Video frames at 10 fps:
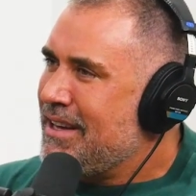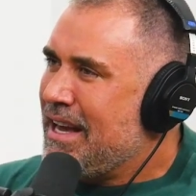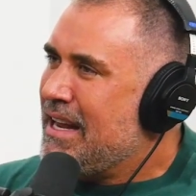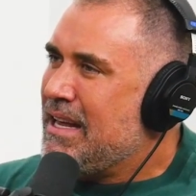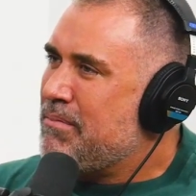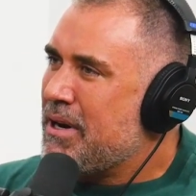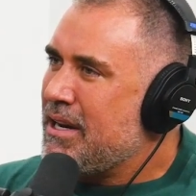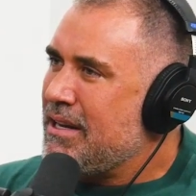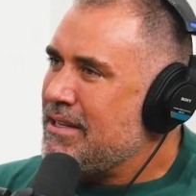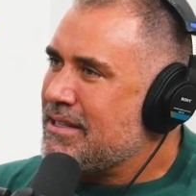
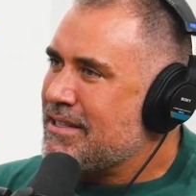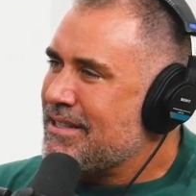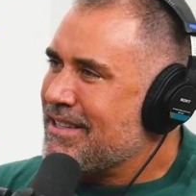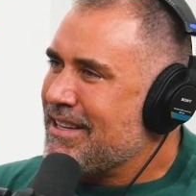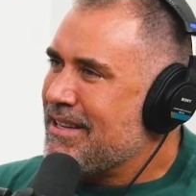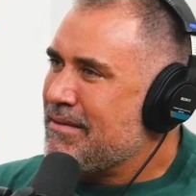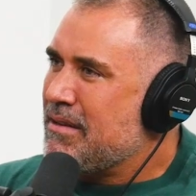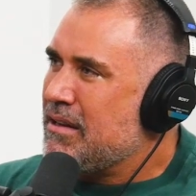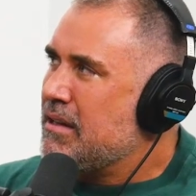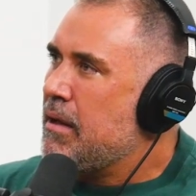anybody's
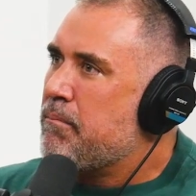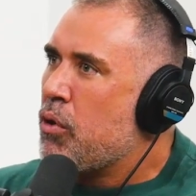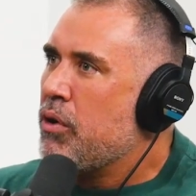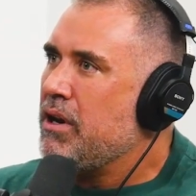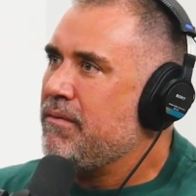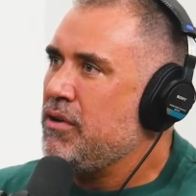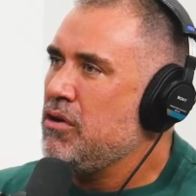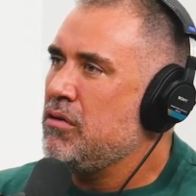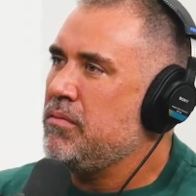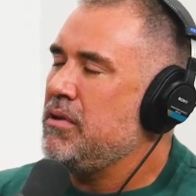point of
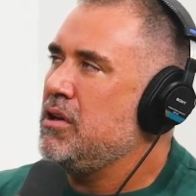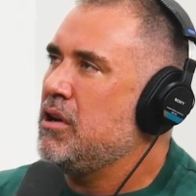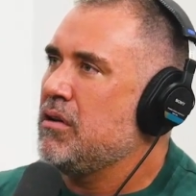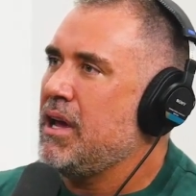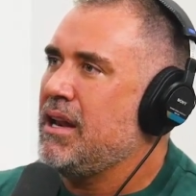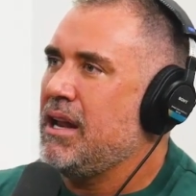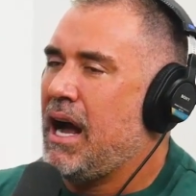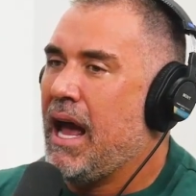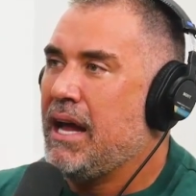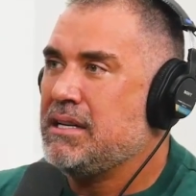view, you know, and
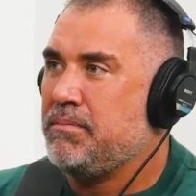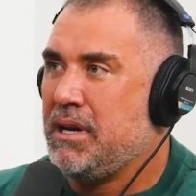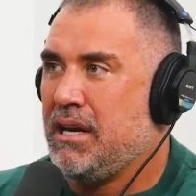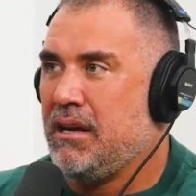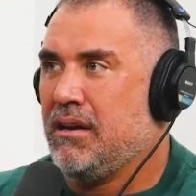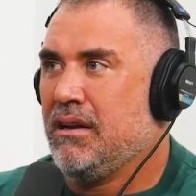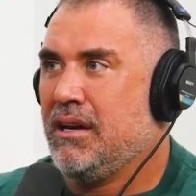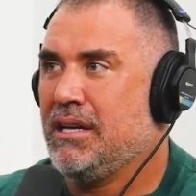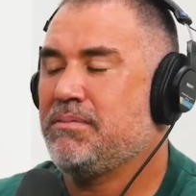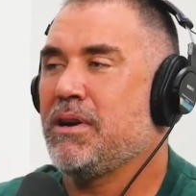I had to be,
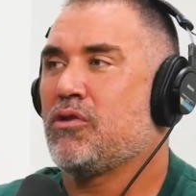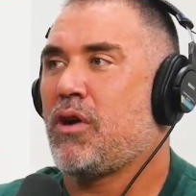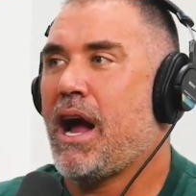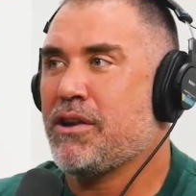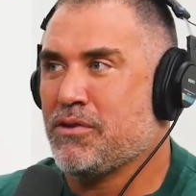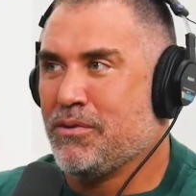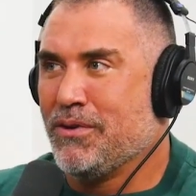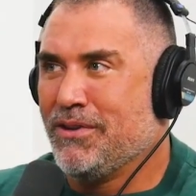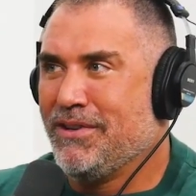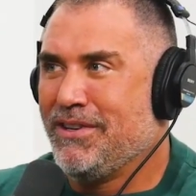it's been
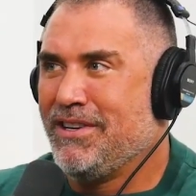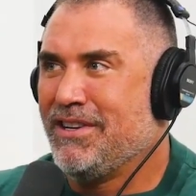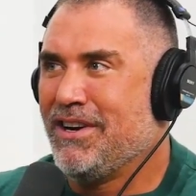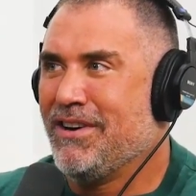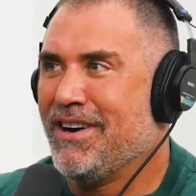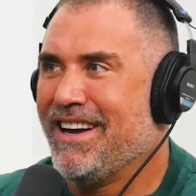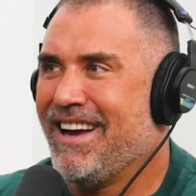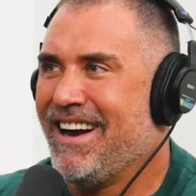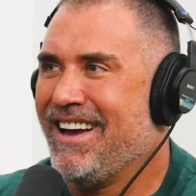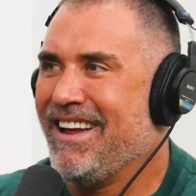gradual, you know, I,
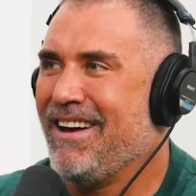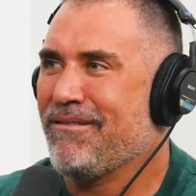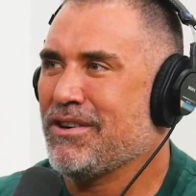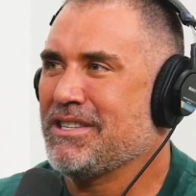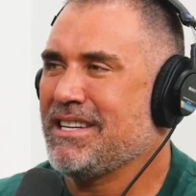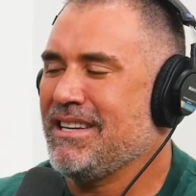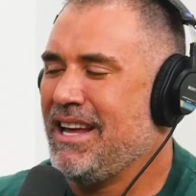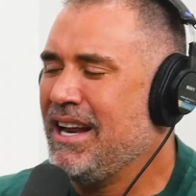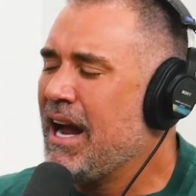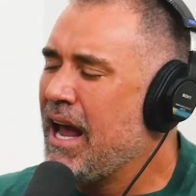I, at first,
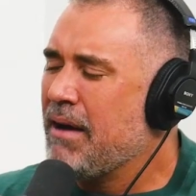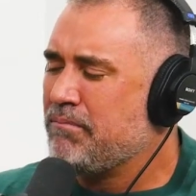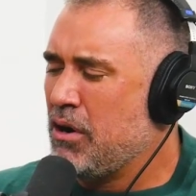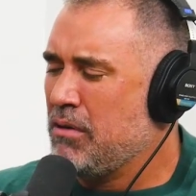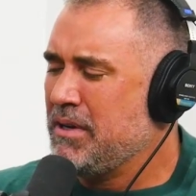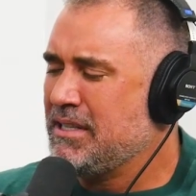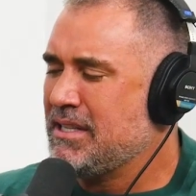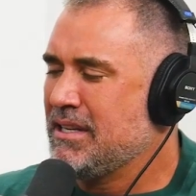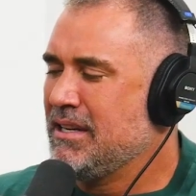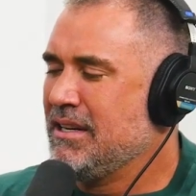and I have
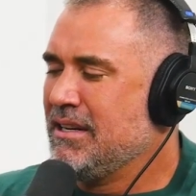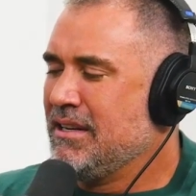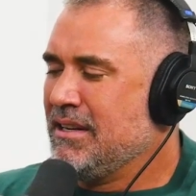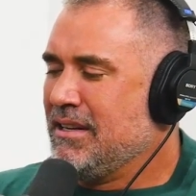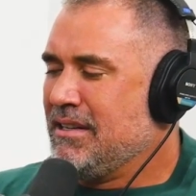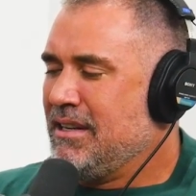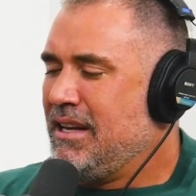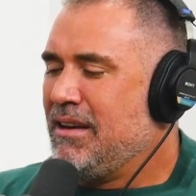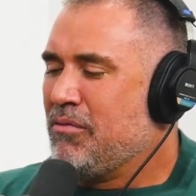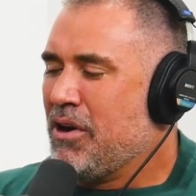moments
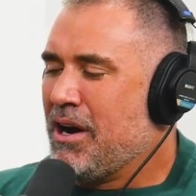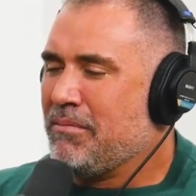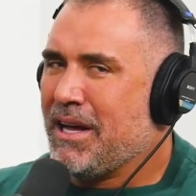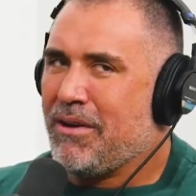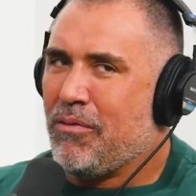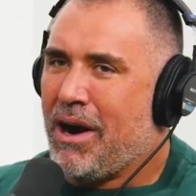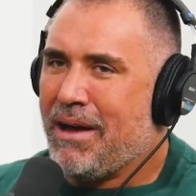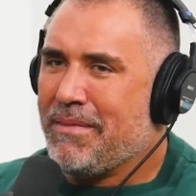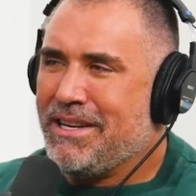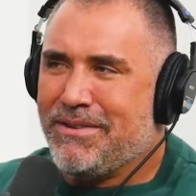where I'm like, why
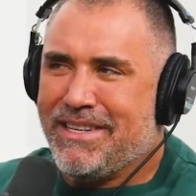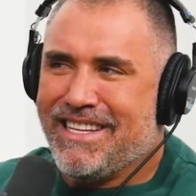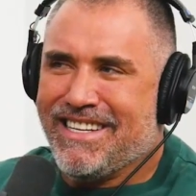am I doing